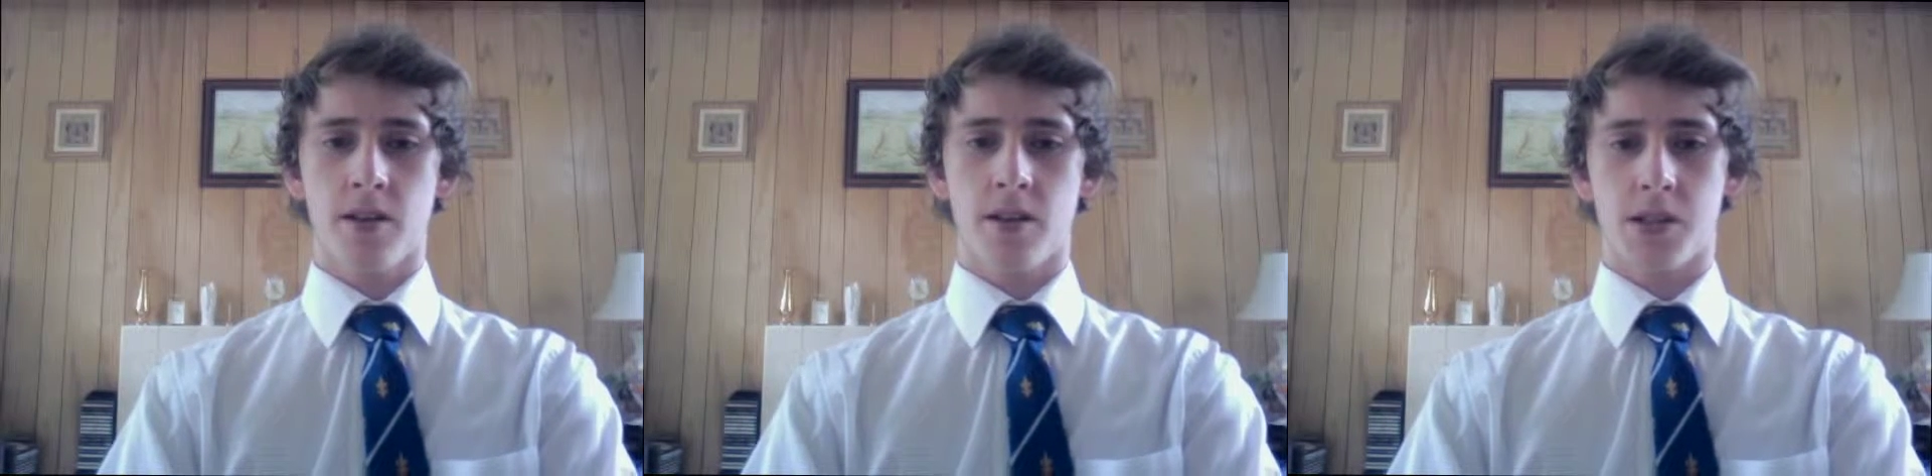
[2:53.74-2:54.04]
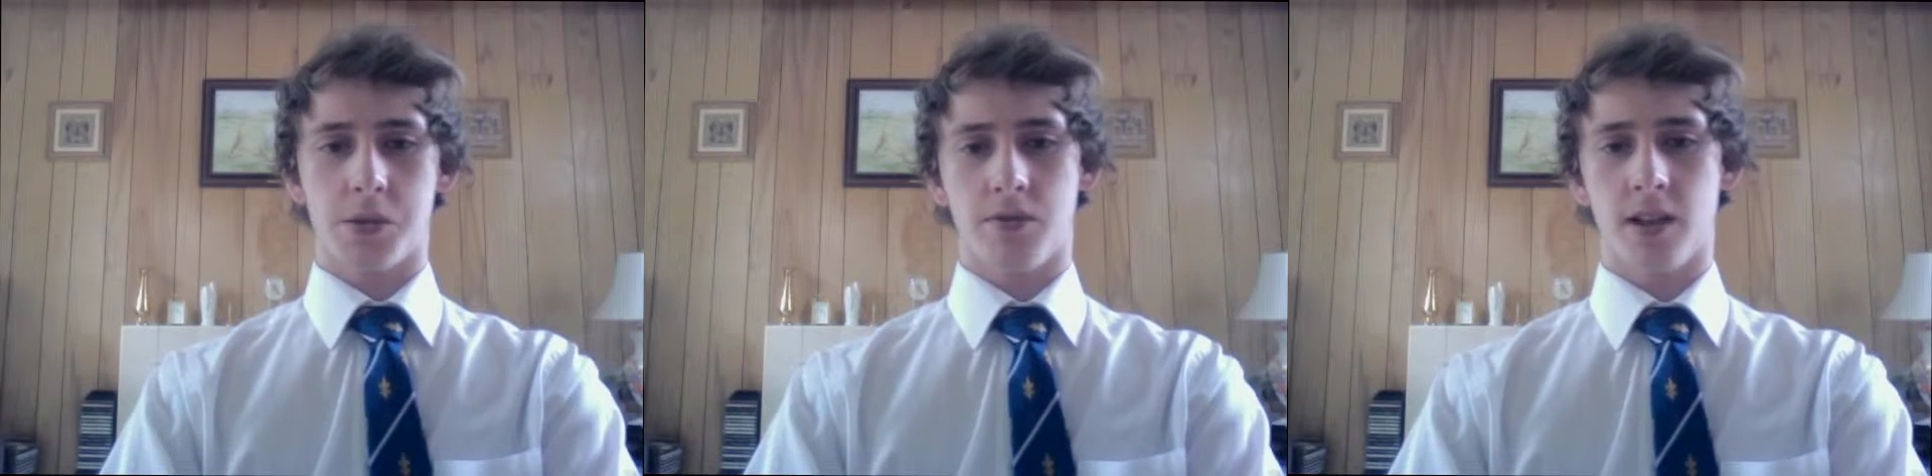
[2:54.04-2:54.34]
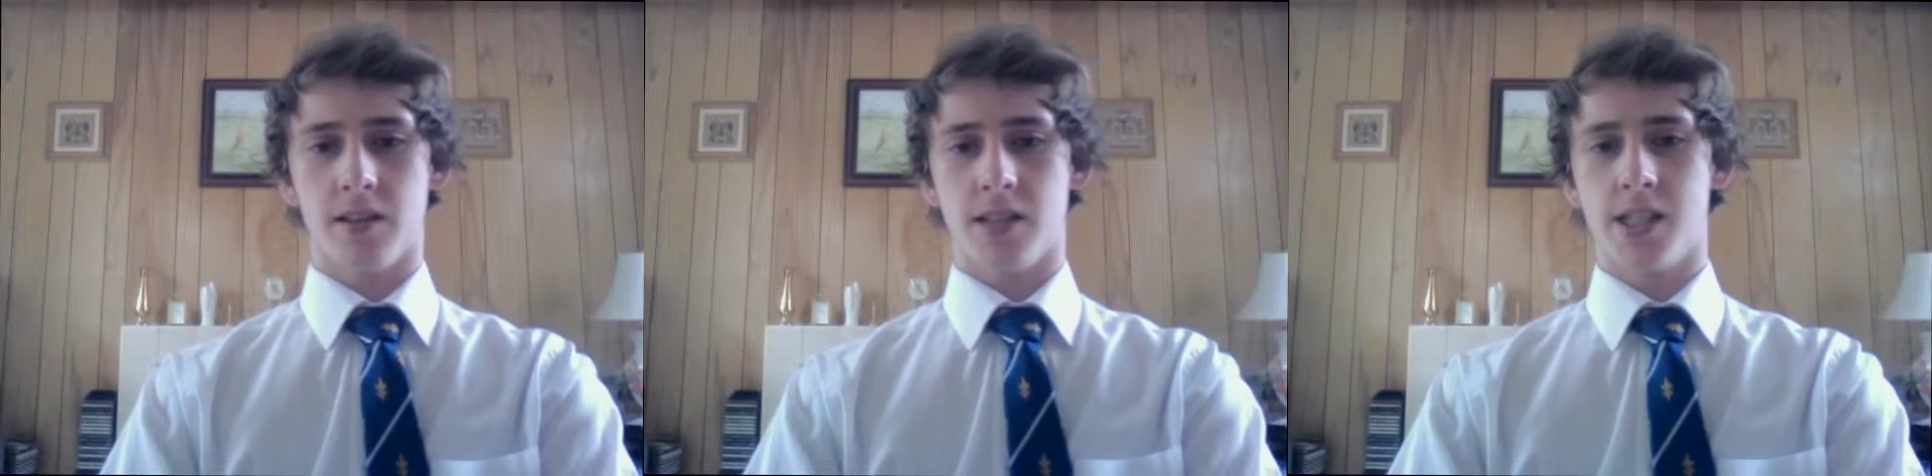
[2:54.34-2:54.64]
as we
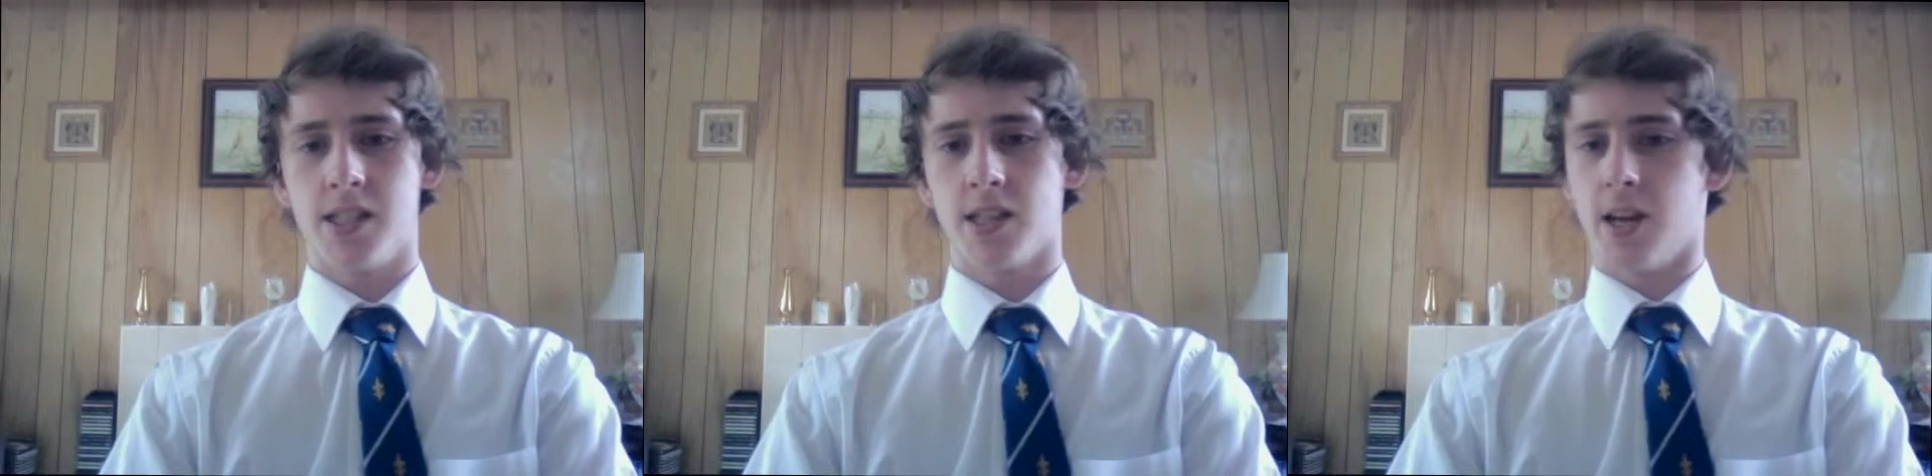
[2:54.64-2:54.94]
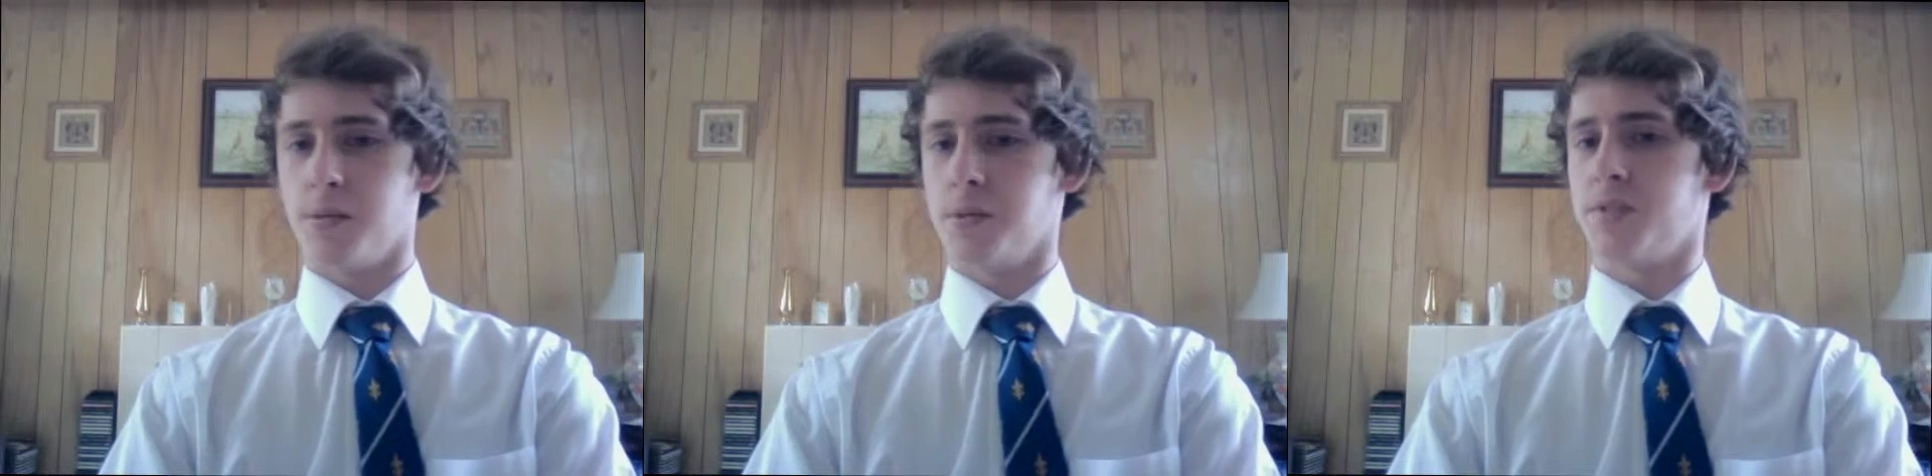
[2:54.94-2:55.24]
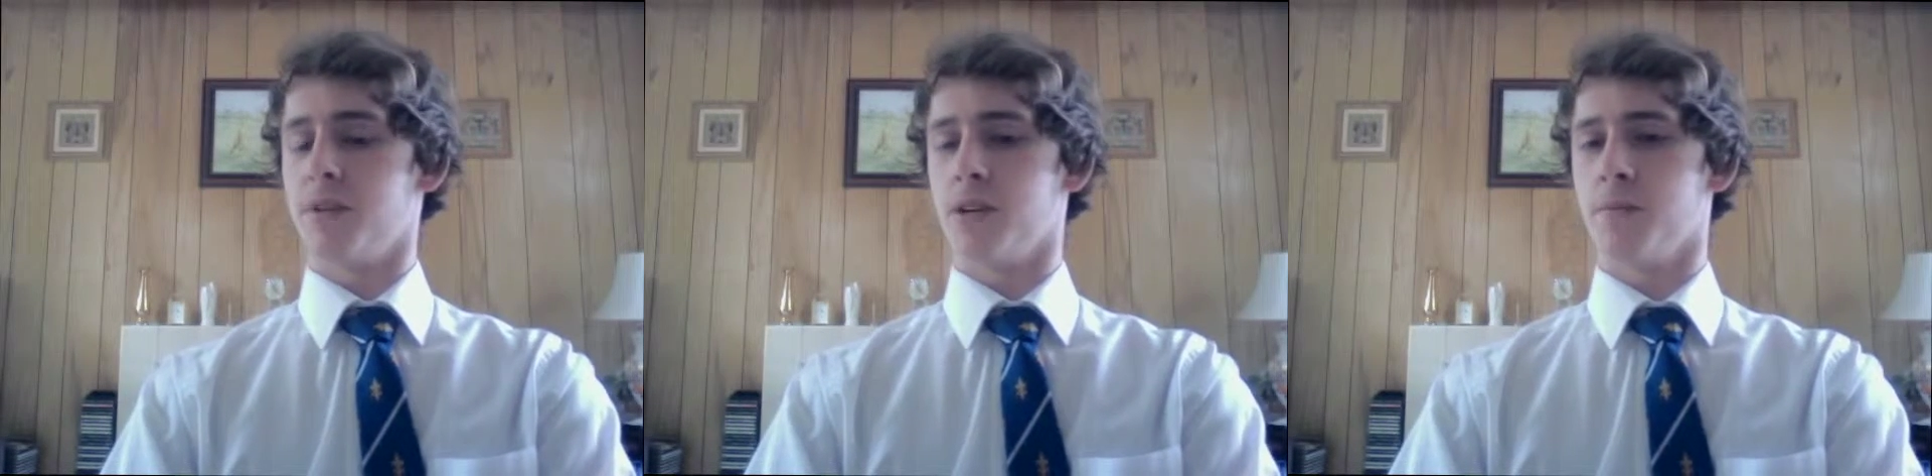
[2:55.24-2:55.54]
felt the changing
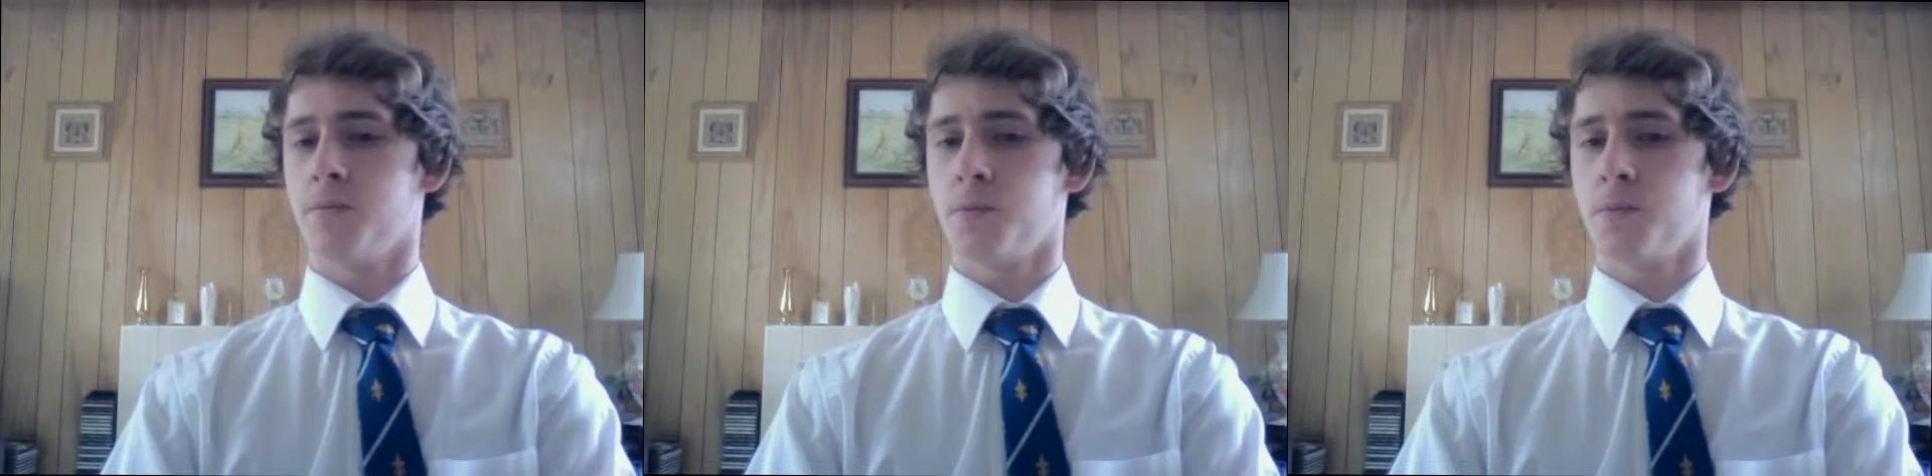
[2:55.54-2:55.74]
atmosphere